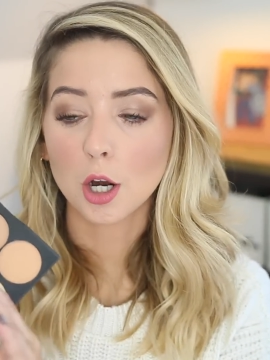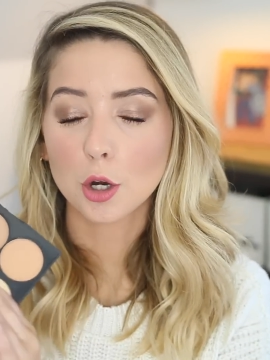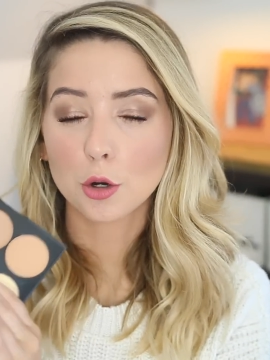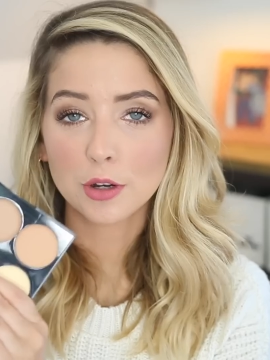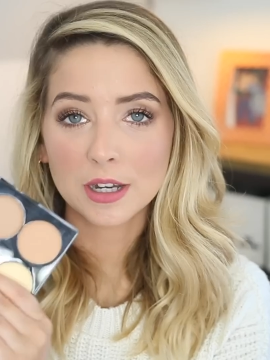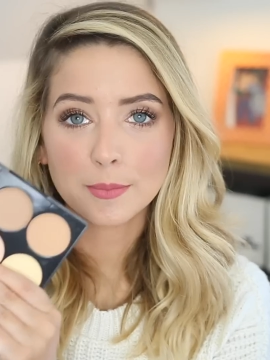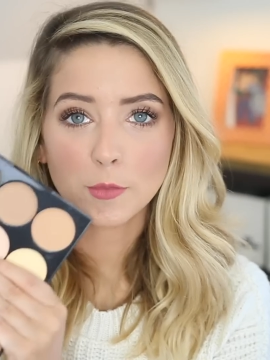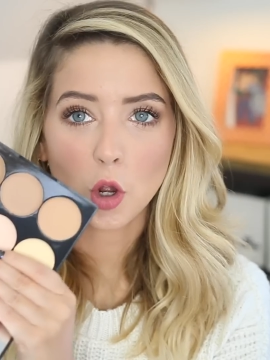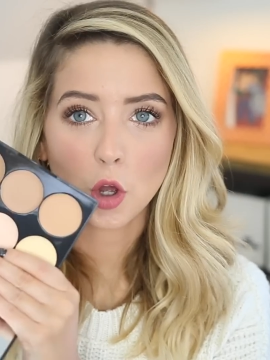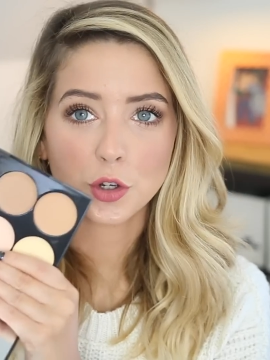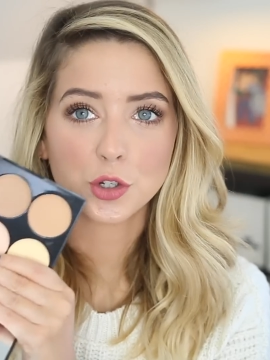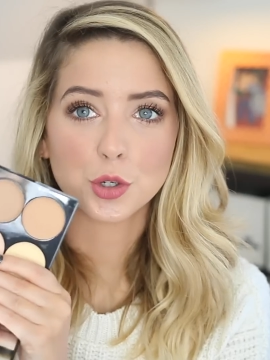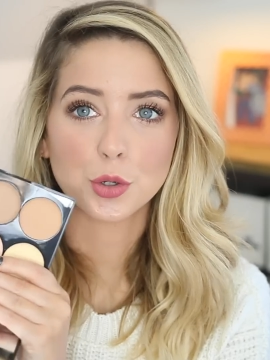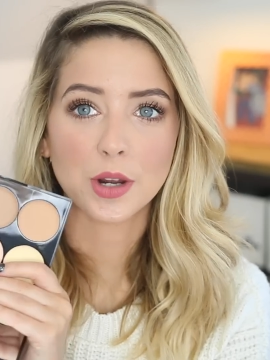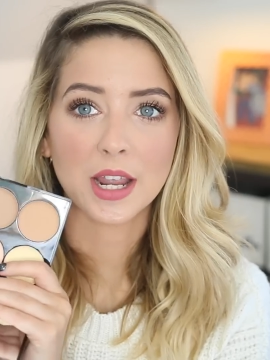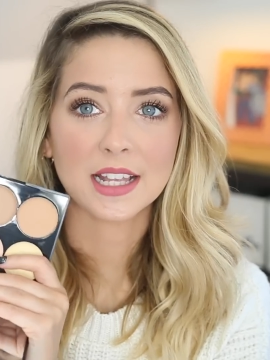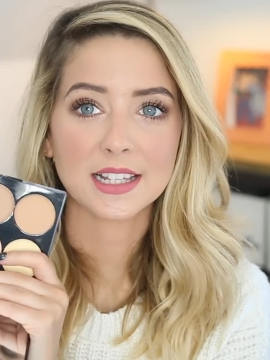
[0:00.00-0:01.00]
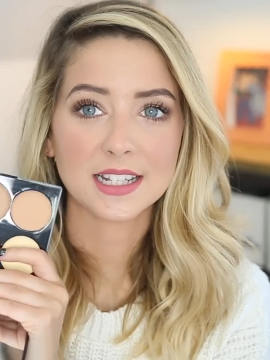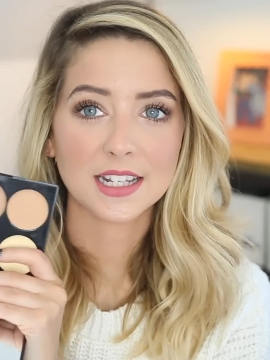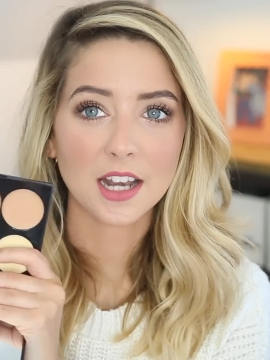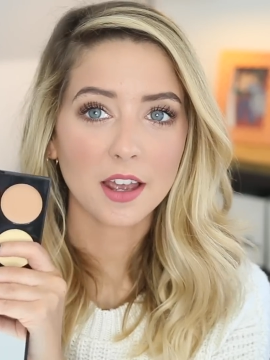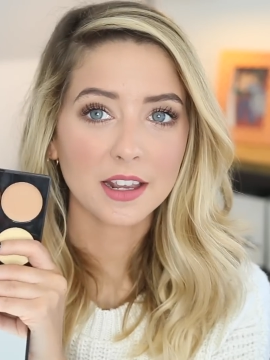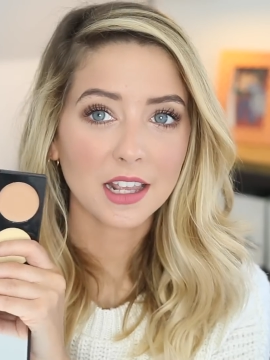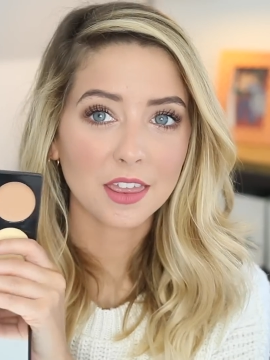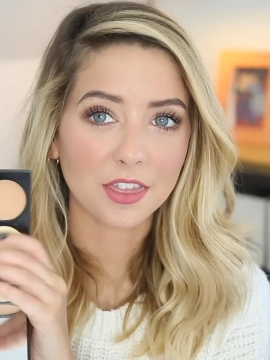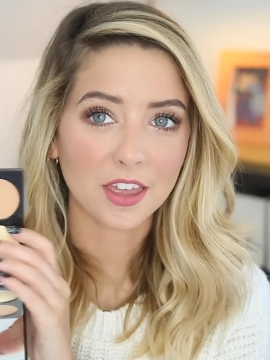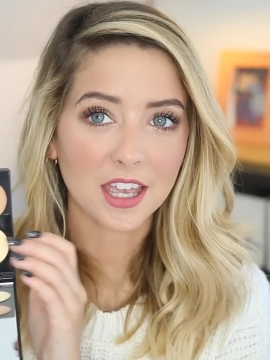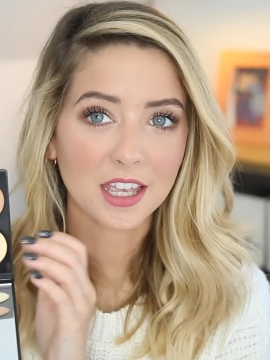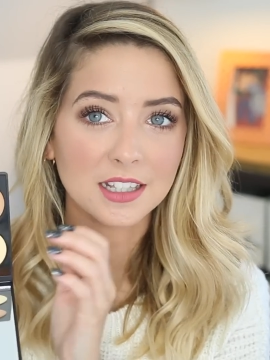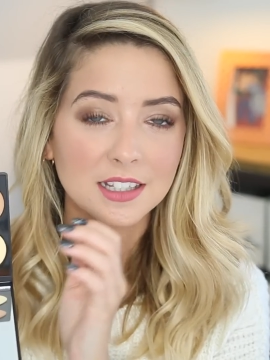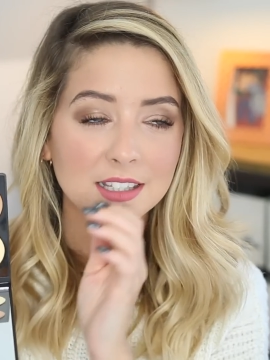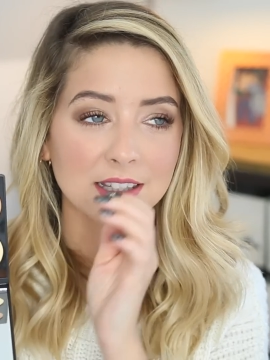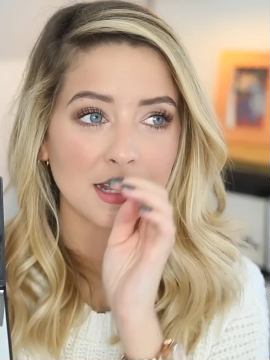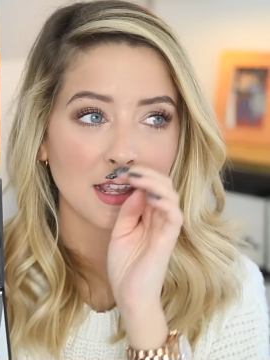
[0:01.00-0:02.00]
cream contour kits like
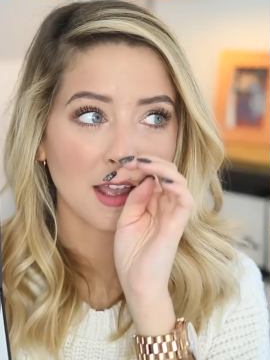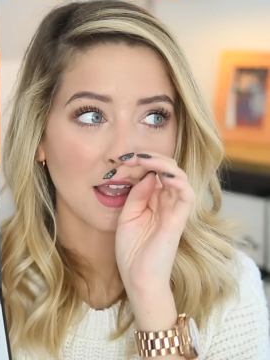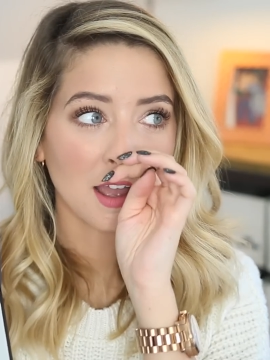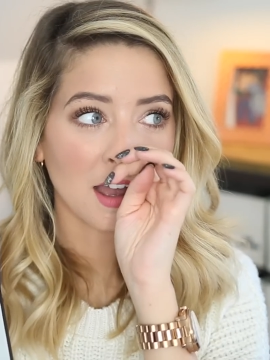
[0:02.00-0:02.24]
this